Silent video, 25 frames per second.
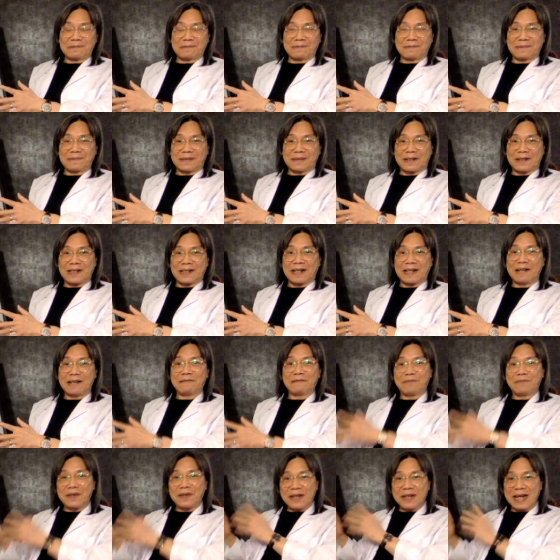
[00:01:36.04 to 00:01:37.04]
Okay, a
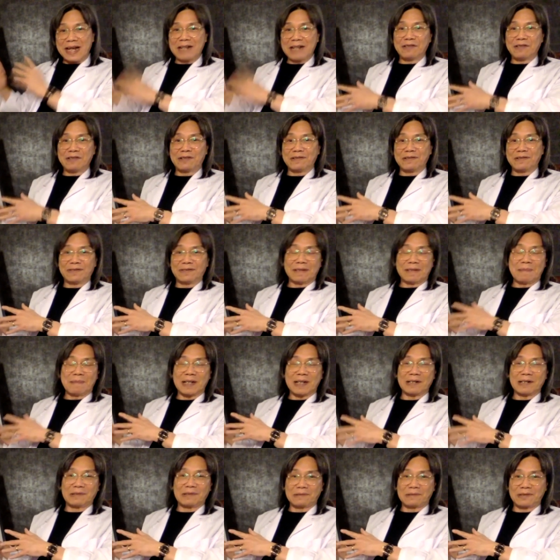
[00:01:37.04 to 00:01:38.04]
very ancient
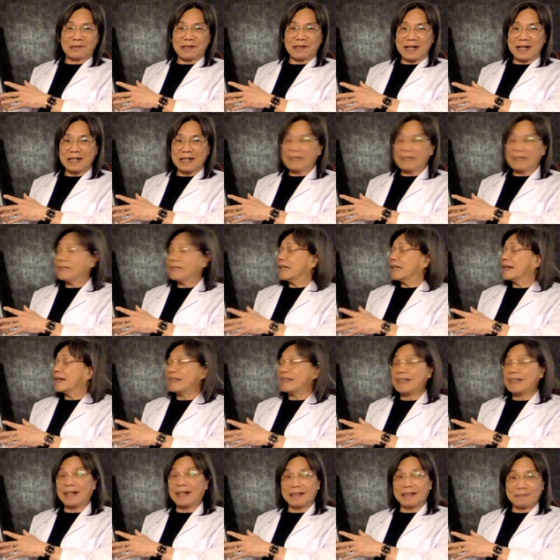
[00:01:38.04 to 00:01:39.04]
medical Chinese
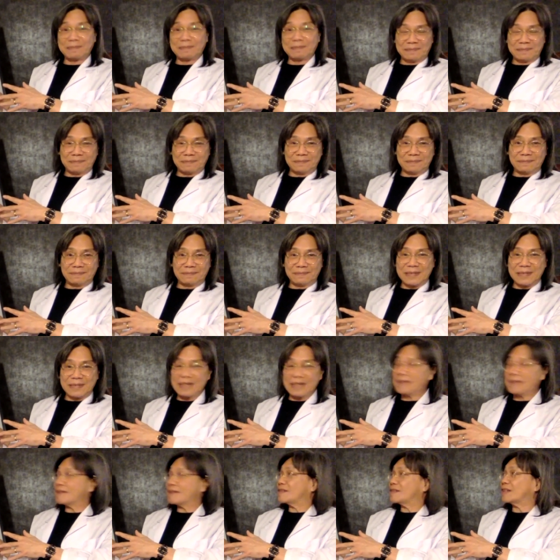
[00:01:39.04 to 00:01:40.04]
Naidan
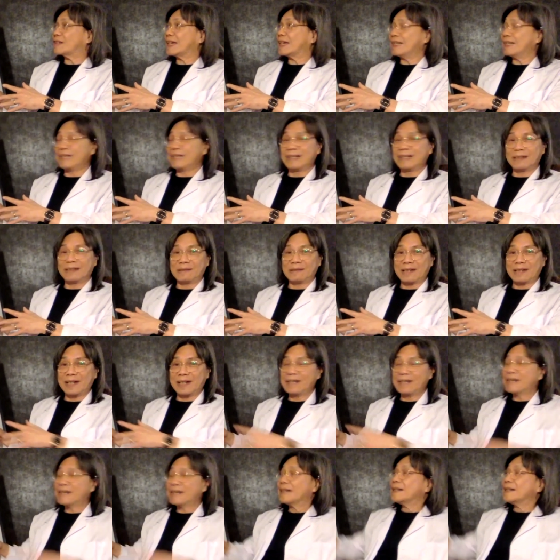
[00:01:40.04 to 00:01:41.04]
medicine study.
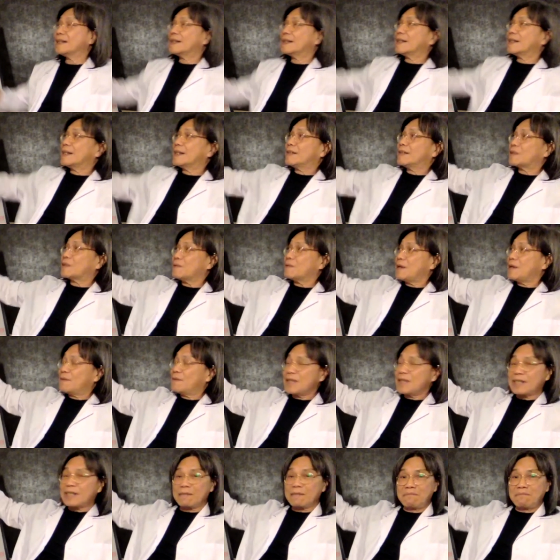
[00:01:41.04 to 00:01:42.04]
Okay, so if
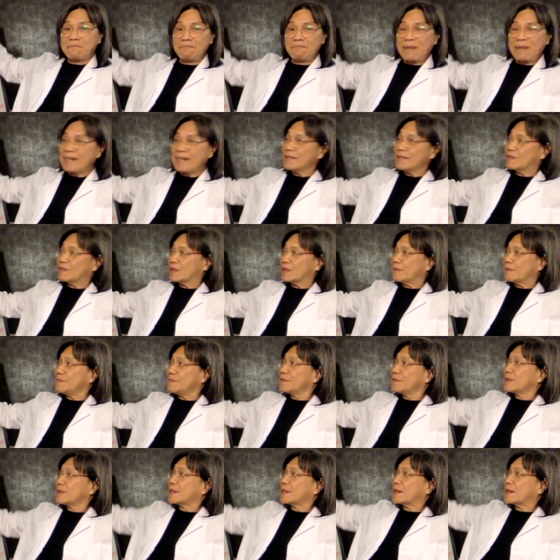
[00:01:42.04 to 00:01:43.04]
it's a medicine,
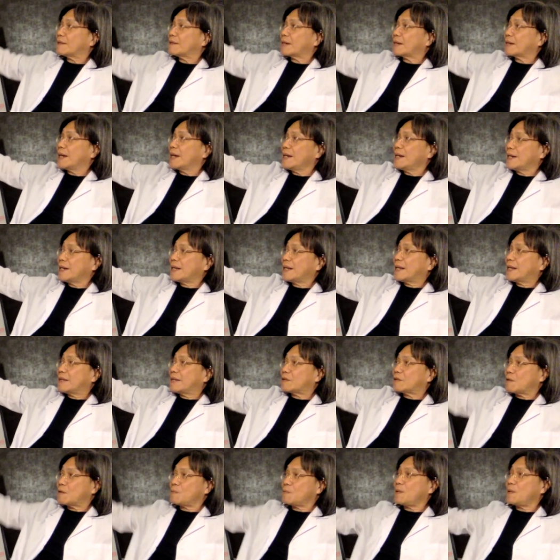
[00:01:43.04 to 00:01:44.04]
okay,
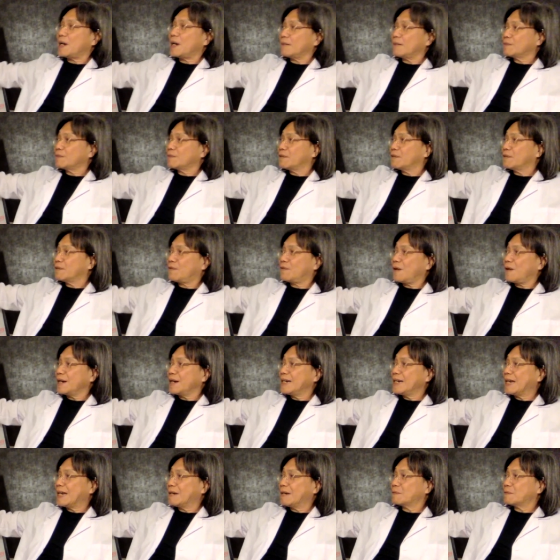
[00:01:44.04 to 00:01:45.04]
so we have to find
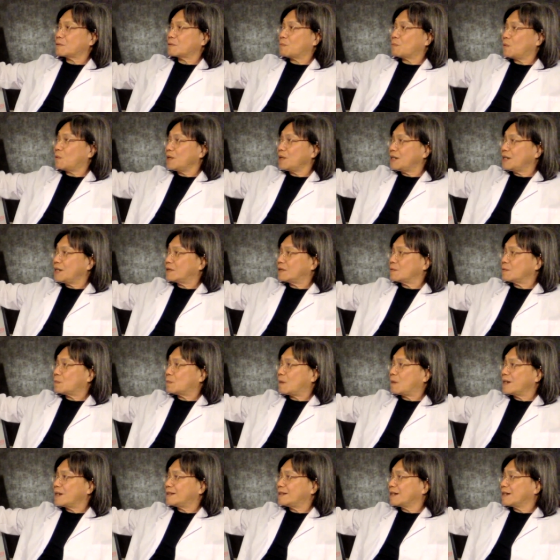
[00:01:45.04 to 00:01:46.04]
out. So what is
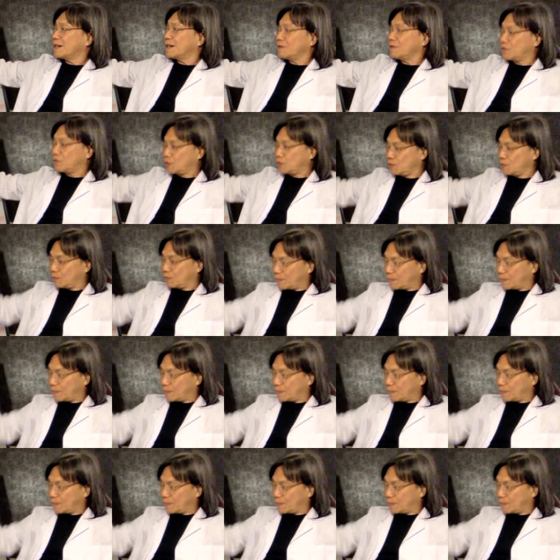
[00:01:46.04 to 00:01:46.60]
Wai Dan Su?